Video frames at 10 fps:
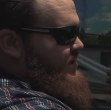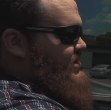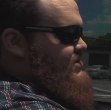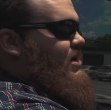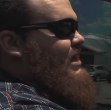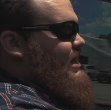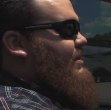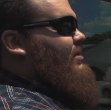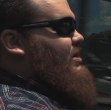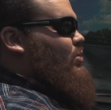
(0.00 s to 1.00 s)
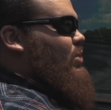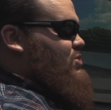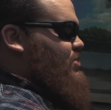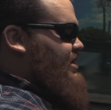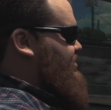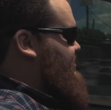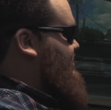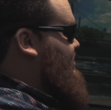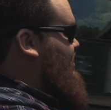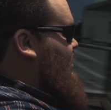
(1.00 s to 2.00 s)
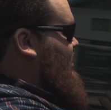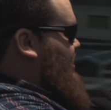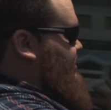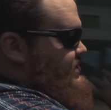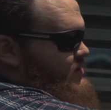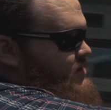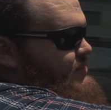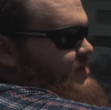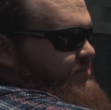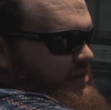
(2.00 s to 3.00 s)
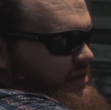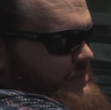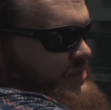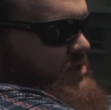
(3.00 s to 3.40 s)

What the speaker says: I was talking about here in Wedgewood, Houston. This is all going to be developed into